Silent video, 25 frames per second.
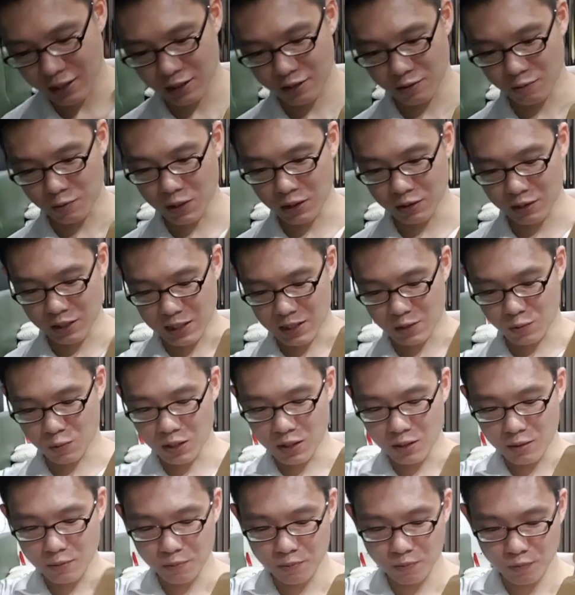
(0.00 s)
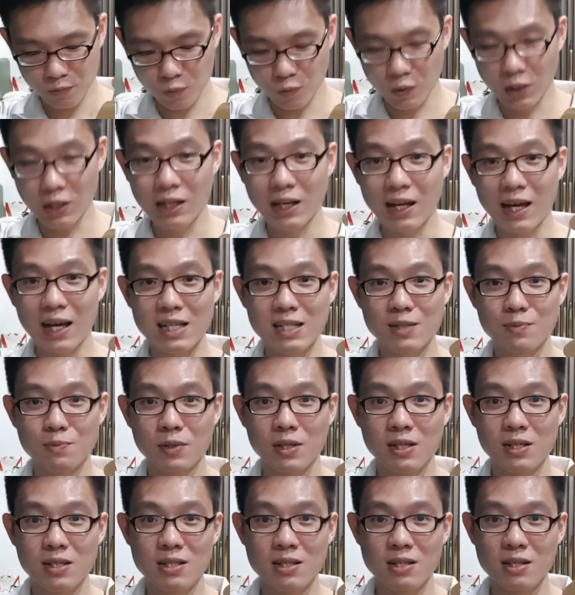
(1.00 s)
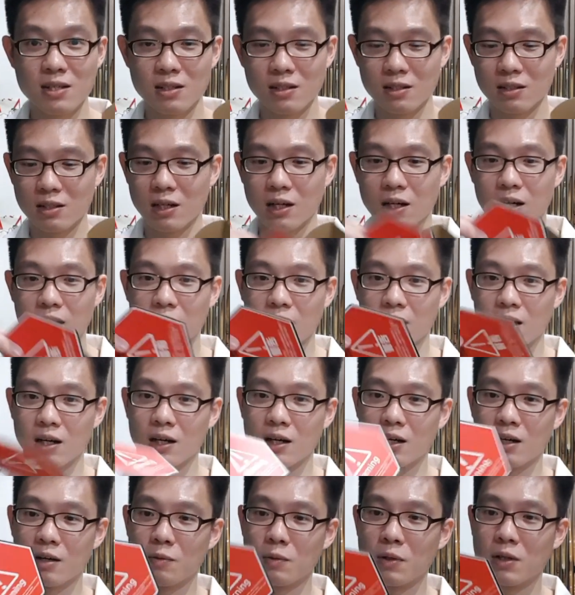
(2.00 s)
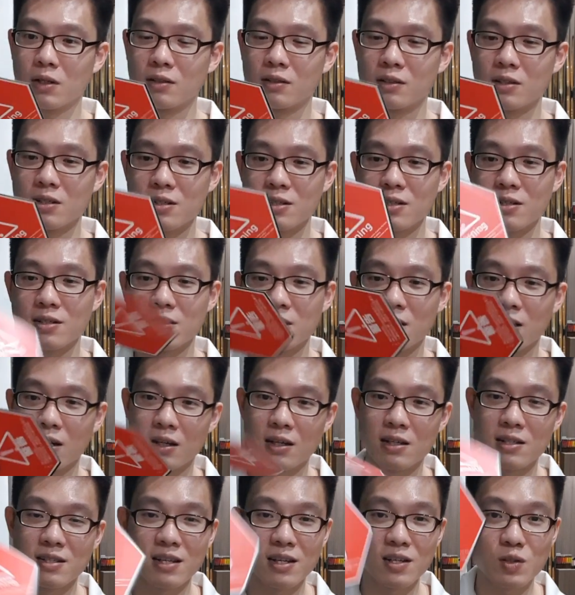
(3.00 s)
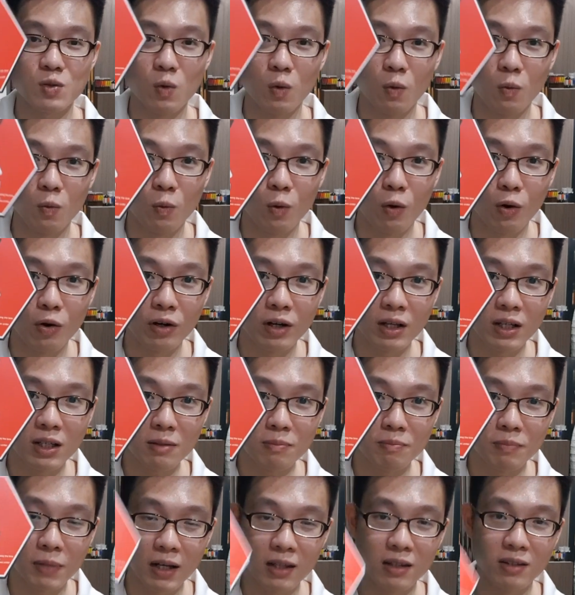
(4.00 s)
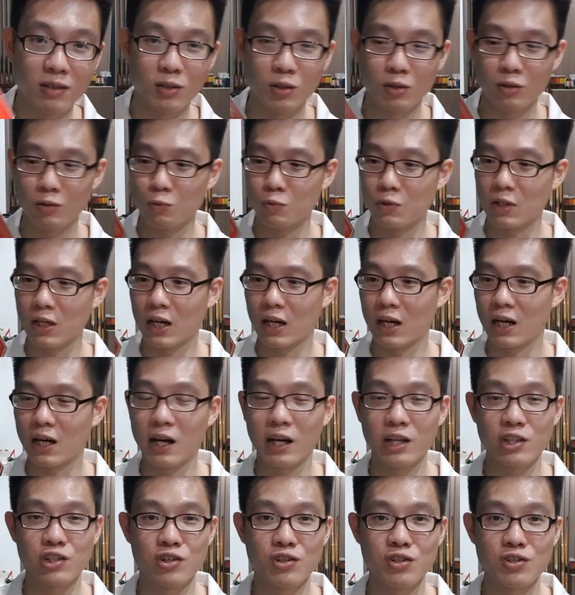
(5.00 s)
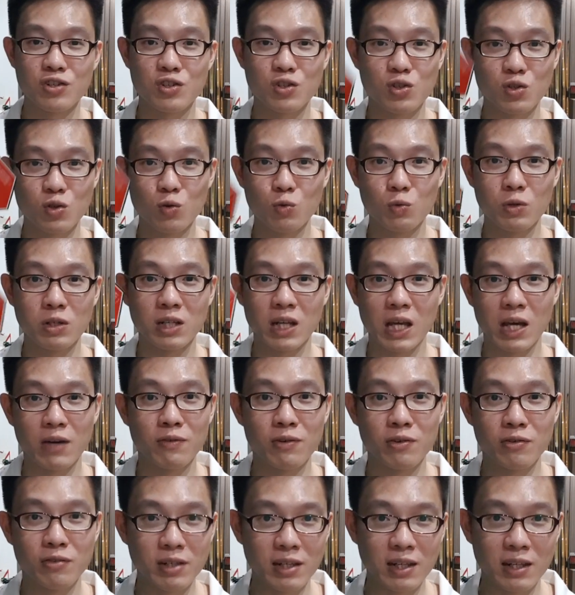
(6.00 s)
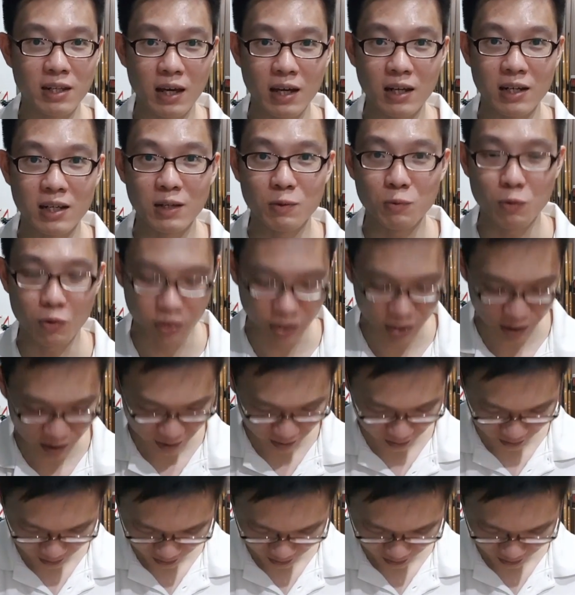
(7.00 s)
well, there's one last piece here. Well, this is it says warning, but you know, we are archers, so we never read any warning.